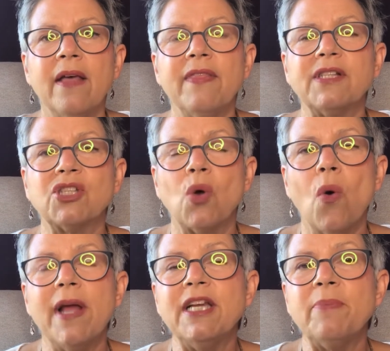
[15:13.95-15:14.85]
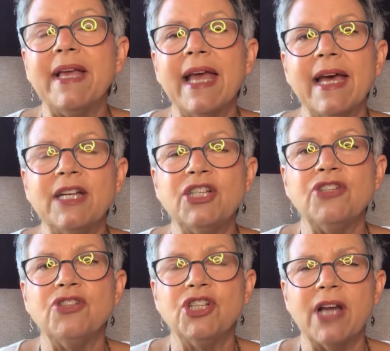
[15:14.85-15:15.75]
that's going to begin
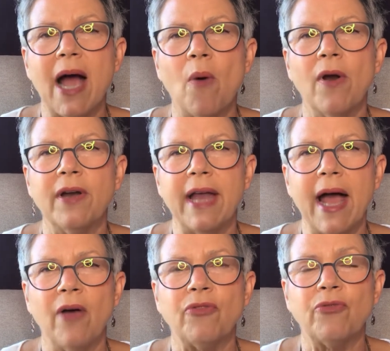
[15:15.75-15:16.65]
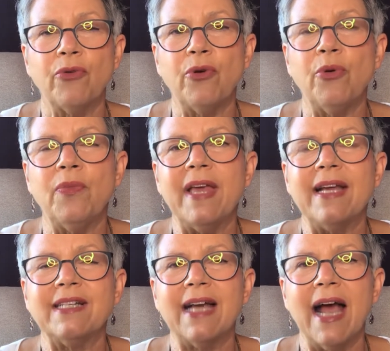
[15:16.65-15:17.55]
to shower down through the
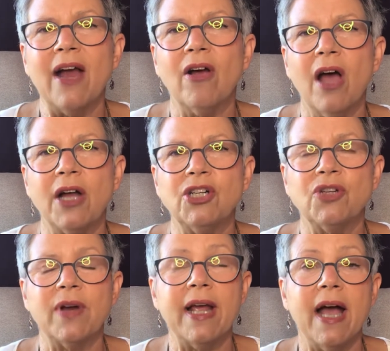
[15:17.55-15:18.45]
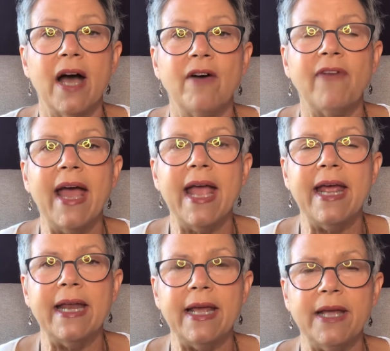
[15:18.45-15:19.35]
entire country of
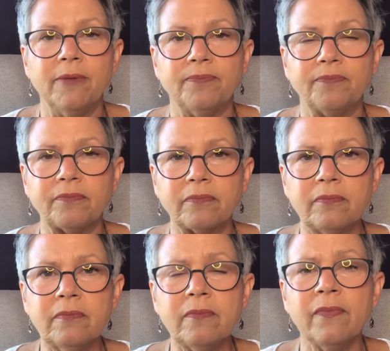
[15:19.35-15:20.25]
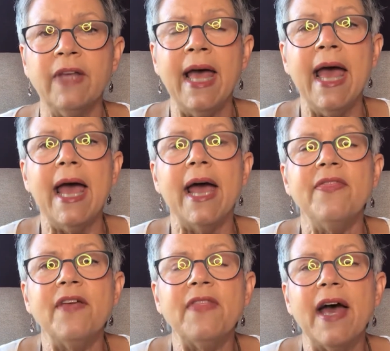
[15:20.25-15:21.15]
Haiti.
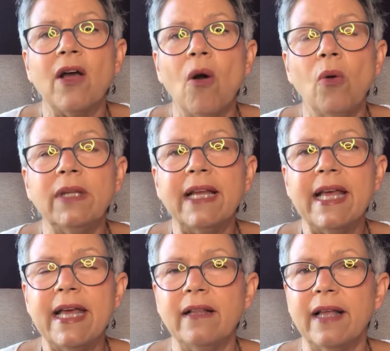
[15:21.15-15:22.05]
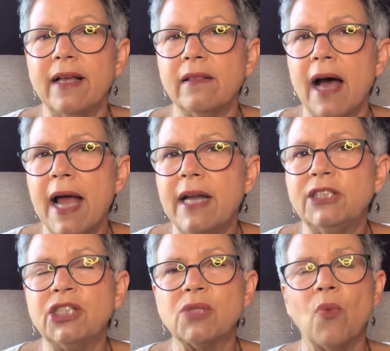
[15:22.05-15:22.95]
And then that golden healing light,
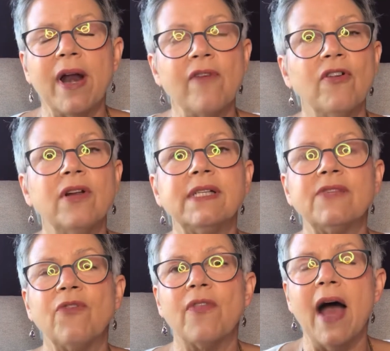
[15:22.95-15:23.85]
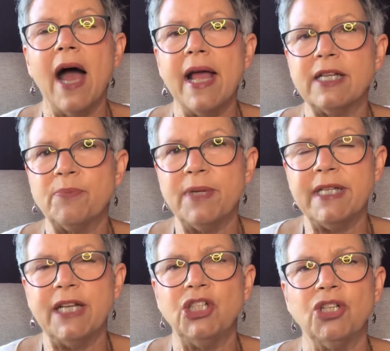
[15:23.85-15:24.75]
it's just whatever is for the highest
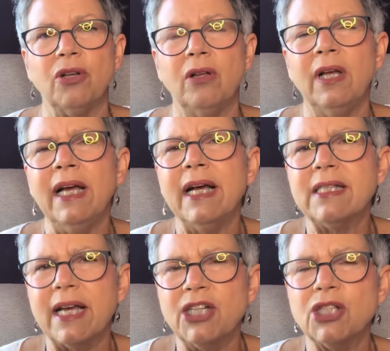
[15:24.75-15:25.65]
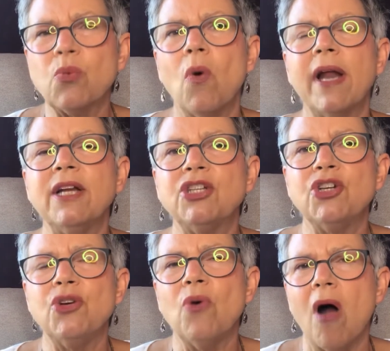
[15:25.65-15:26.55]
potential. It's like just wanting
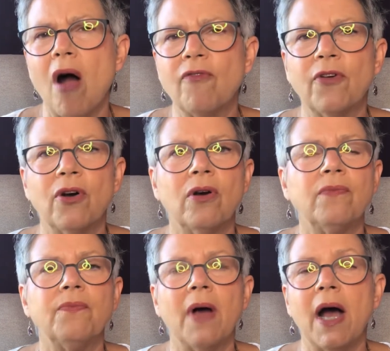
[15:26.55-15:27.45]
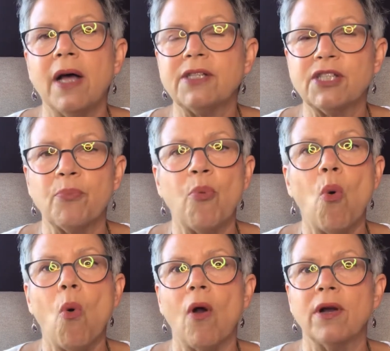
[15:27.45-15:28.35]
to offer uh,
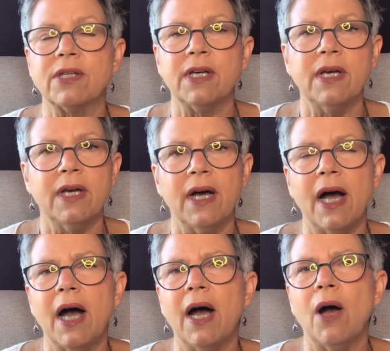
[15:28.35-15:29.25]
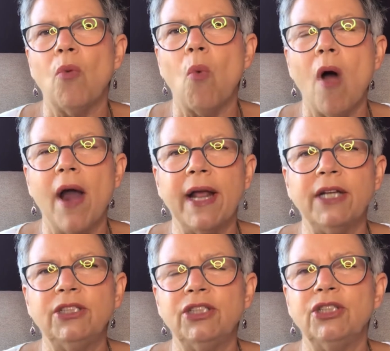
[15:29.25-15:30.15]
support, uh,
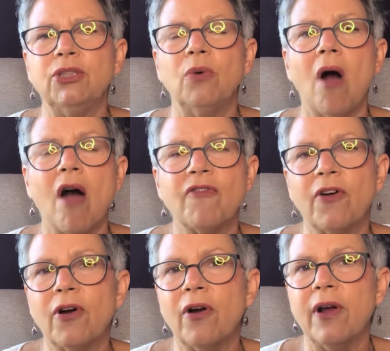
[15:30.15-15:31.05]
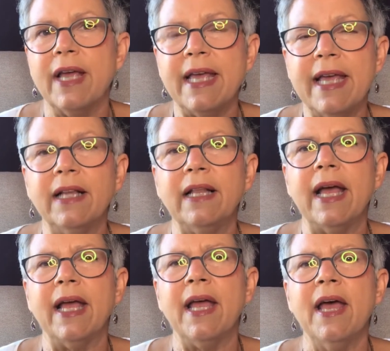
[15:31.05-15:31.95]
wanting to offer
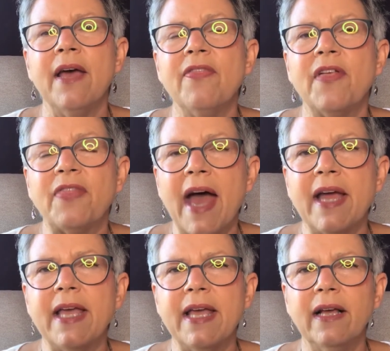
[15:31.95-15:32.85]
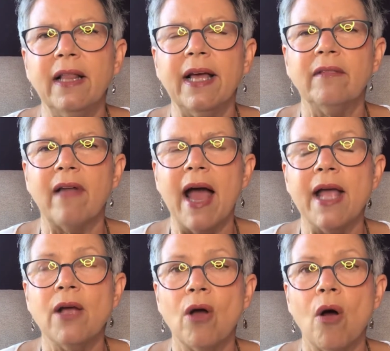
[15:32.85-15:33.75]
healing, that that healing
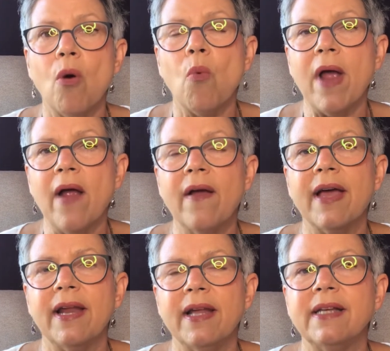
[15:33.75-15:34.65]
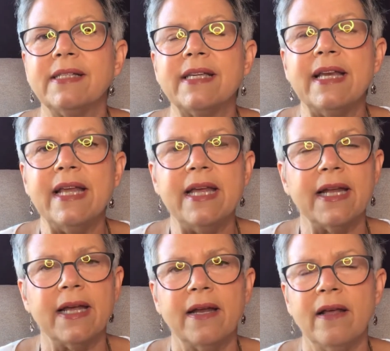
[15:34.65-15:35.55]
light go where it is
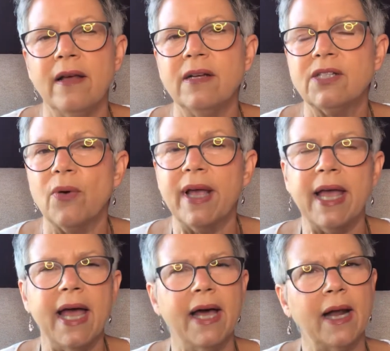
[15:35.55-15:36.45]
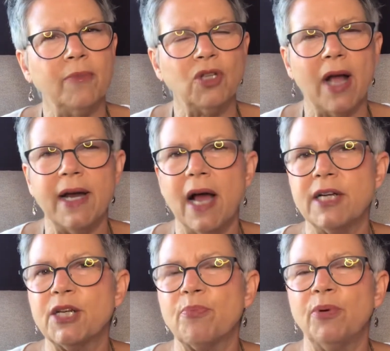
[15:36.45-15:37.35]
needed. So again, I'm trying not
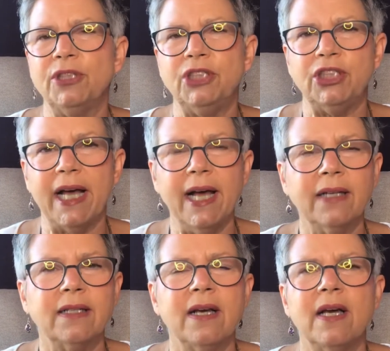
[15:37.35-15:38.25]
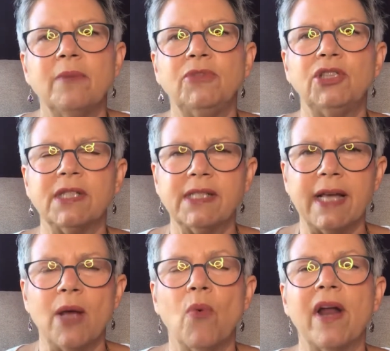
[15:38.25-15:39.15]
to project. I'm just
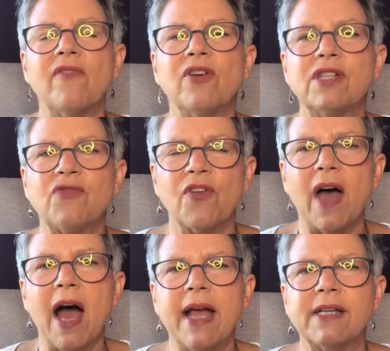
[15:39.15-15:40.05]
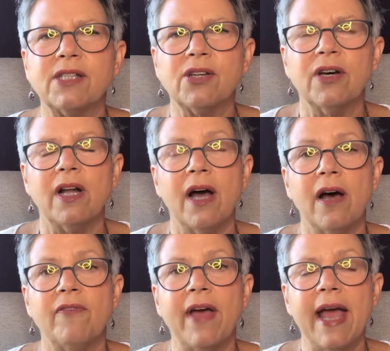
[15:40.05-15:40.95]
saying whatever is for the highest good
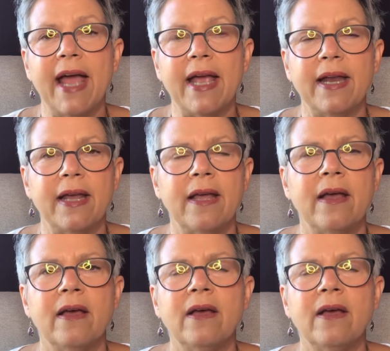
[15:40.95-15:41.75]
of Haiti.